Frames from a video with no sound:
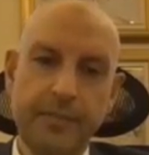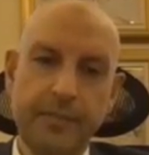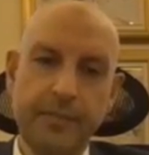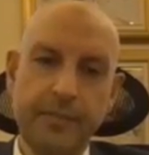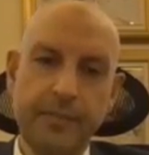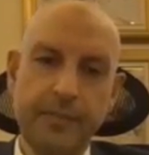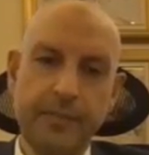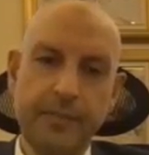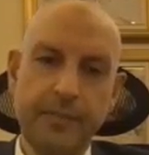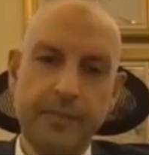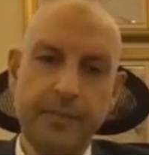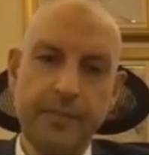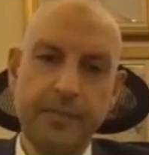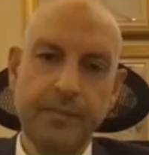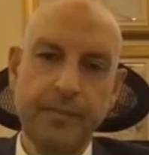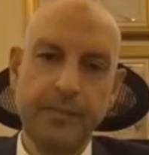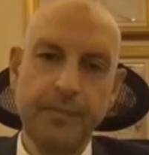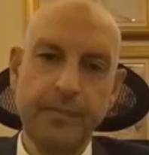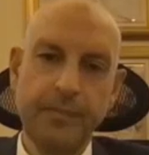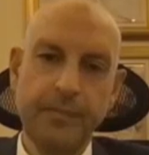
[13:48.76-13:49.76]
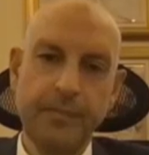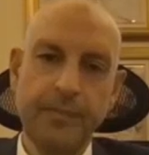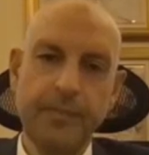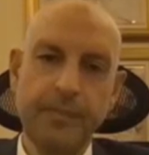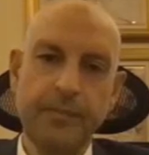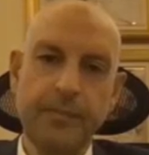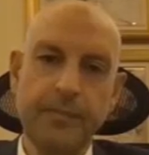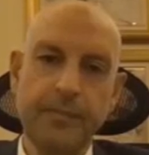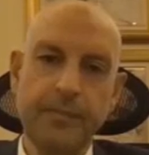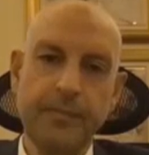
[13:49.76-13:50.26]

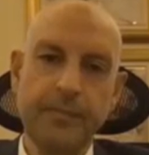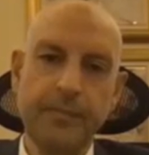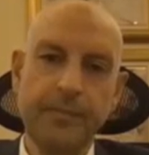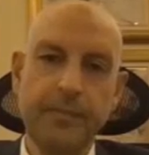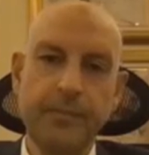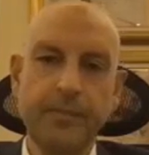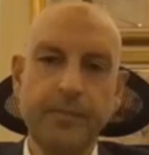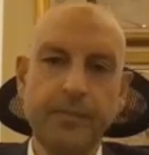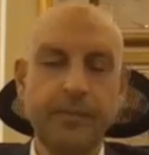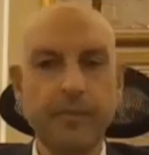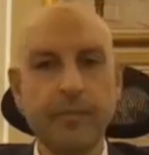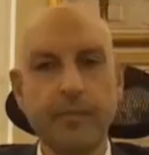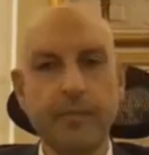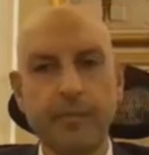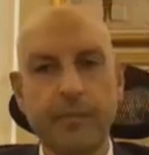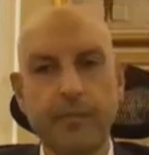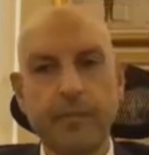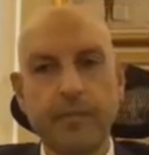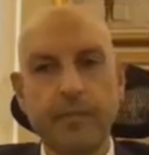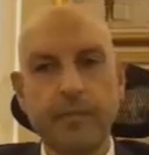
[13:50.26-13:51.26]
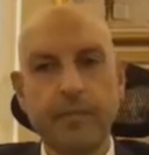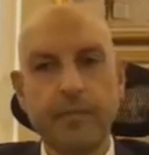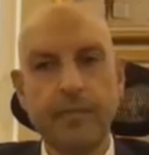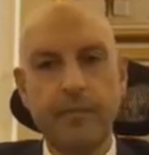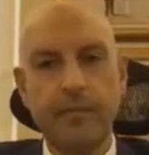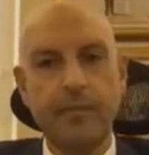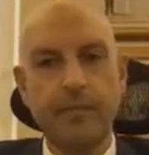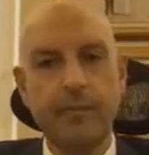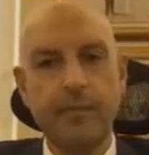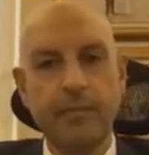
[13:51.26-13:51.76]

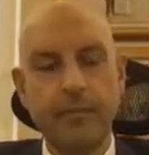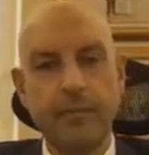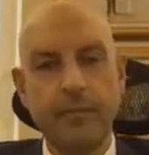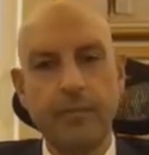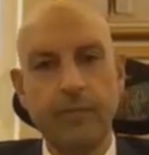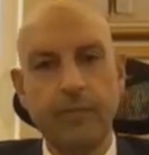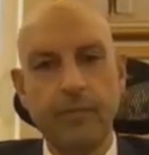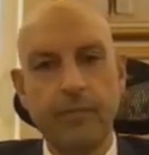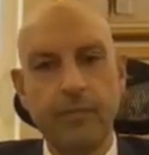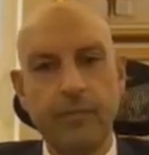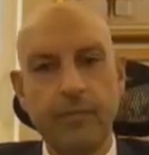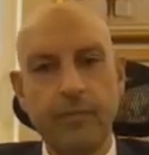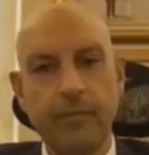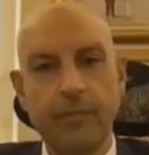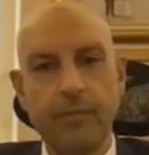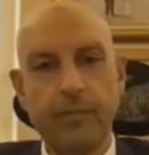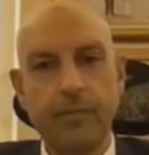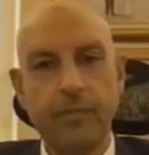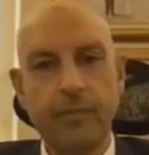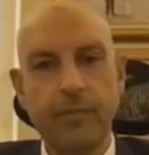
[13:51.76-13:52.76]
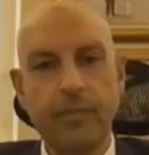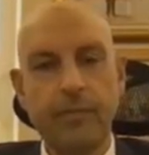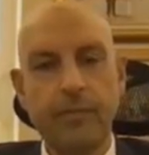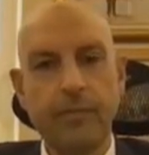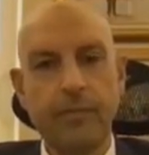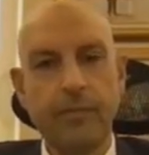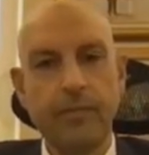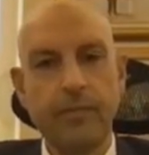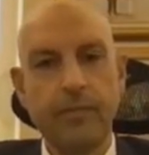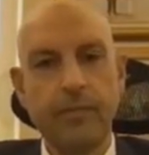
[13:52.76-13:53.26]

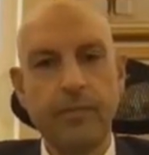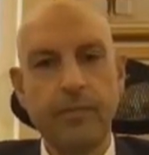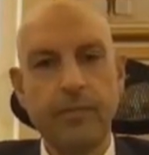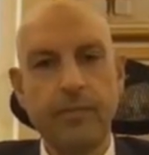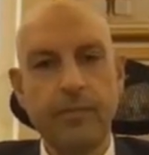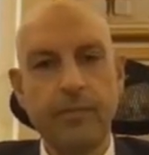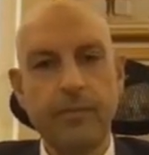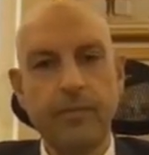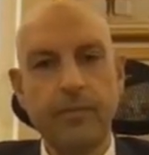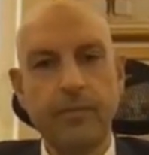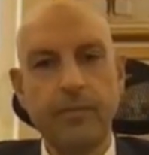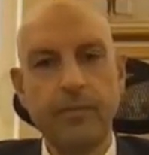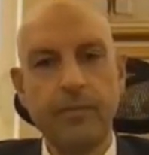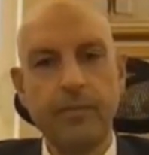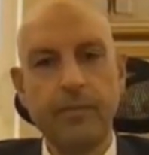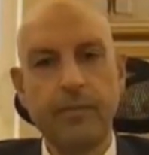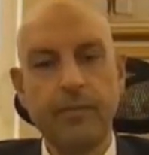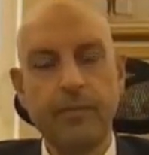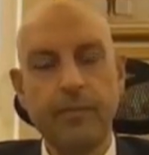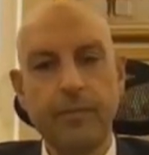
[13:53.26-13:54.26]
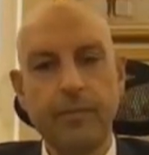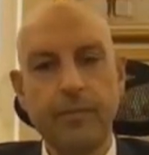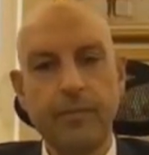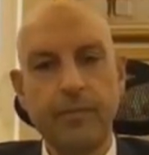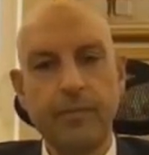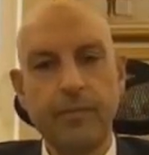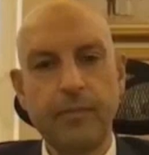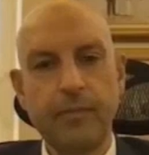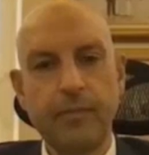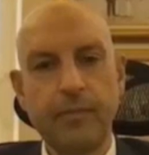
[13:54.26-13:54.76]

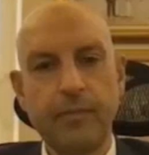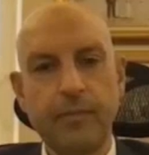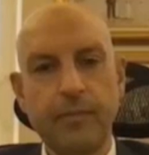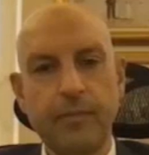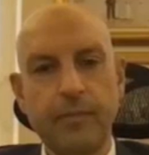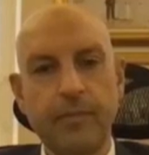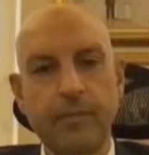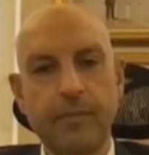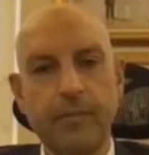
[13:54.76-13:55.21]
No words are spoken by the person on screen.